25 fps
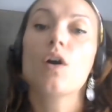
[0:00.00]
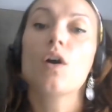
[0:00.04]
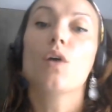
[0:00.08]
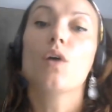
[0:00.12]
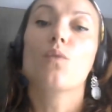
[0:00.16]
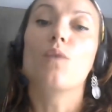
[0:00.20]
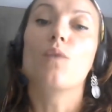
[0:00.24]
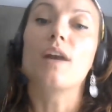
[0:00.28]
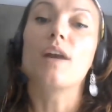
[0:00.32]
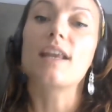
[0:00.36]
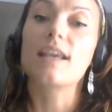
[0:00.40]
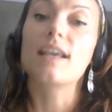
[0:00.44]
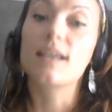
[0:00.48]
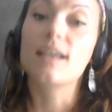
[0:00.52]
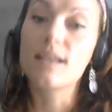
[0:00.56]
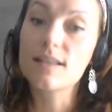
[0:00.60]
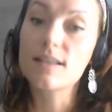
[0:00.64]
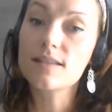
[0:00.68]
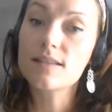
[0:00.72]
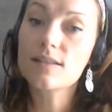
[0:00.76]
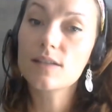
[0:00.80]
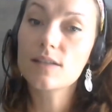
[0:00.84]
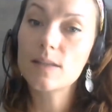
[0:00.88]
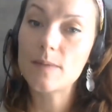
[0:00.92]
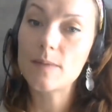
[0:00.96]
What
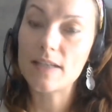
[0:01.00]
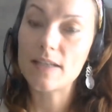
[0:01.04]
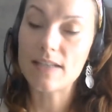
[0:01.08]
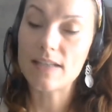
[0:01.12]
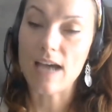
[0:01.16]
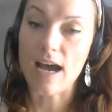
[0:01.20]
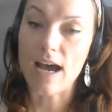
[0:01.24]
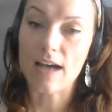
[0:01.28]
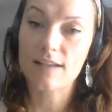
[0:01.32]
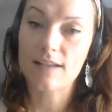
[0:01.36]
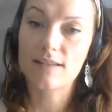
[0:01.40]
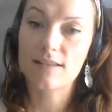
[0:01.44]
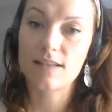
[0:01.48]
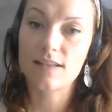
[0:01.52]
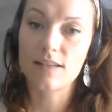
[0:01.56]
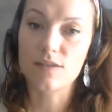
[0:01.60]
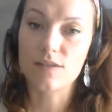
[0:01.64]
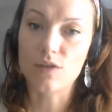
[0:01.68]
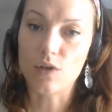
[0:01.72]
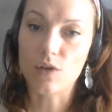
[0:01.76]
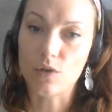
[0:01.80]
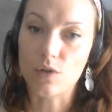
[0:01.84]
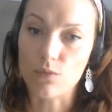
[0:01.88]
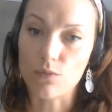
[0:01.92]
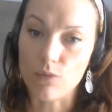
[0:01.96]
is going to be taxed is
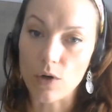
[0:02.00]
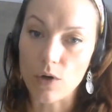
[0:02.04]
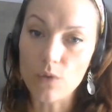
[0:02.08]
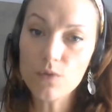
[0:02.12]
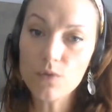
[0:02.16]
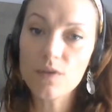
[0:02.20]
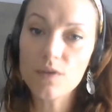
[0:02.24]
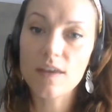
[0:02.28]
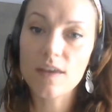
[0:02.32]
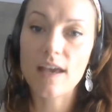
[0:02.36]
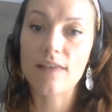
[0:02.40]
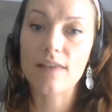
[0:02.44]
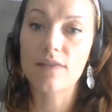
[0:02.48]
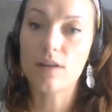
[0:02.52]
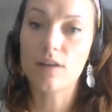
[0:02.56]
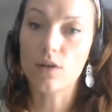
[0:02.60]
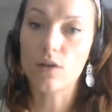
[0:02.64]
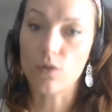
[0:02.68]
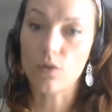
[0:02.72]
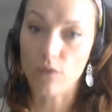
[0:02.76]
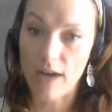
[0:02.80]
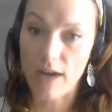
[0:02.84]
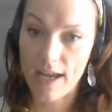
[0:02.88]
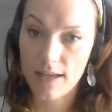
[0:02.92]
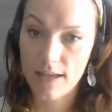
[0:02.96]
the growth and the
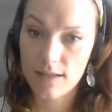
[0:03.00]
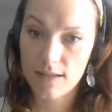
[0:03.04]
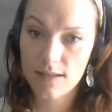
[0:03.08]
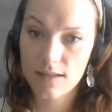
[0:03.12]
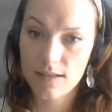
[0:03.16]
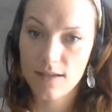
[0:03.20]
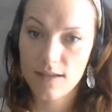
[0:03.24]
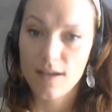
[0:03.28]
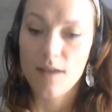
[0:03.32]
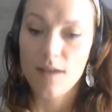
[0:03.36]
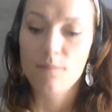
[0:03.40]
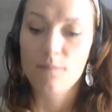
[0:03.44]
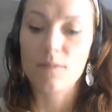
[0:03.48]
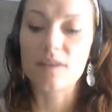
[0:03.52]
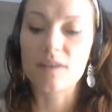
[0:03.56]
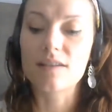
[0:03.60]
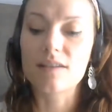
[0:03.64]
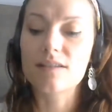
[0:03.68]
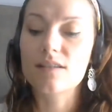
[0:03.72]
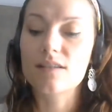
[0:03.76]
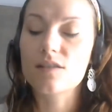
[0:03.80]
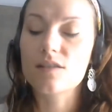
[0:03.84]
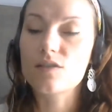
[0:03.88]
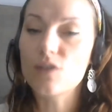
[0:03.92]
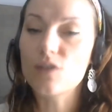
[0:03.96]
grant, but this
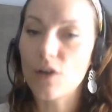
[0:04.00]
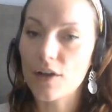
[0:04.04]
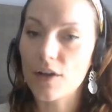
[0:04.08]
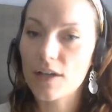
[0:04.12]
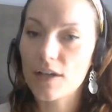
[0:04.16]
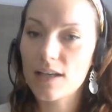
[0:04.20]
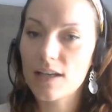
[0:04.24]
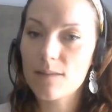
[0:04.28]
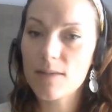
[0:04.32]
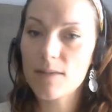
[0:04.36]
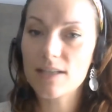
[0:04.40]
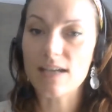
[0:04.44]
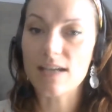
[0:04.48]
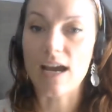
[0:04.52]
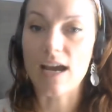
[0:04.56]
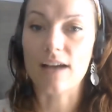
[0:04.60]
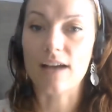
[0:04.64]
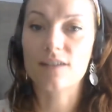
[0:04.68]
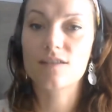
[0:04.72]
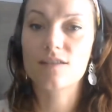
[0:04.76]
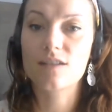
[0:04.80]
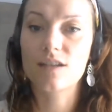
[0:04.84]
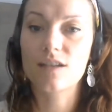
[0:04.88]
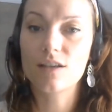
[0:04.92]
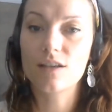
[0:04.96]
is not going to be
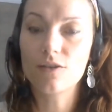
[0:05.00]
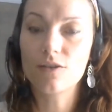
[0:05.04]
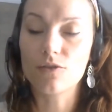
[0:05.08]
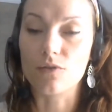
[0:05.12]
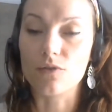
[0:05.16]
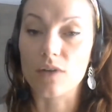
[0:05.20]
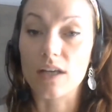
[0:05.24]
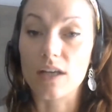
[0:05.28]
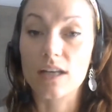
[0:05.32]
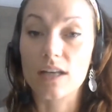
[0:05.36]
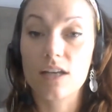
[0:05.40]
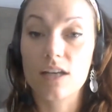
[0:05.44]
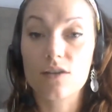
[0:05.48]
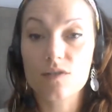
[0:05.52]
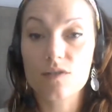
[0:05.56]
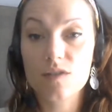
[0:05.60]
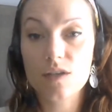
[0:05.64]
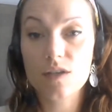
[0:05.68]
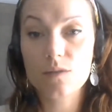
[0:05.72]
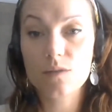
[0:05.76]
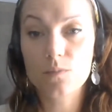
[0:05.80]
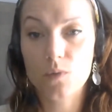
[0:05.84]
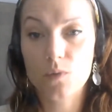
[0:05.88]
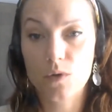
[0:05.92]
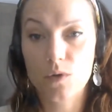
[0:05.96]
taxed to you. And here's the
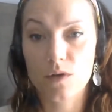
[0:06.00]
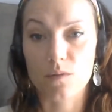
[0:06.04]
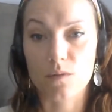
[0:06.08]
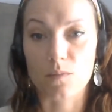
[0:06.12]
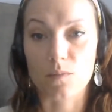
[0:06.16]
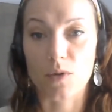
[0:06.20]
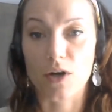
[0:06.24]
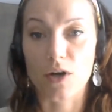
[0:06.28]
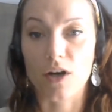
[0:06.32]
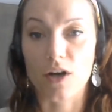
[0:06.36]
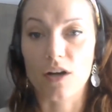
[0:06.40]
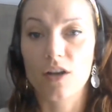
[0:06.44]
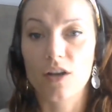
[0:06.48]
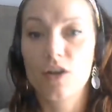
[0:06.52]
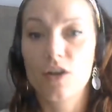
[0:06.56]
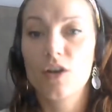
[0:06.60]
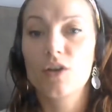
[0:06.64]
important part.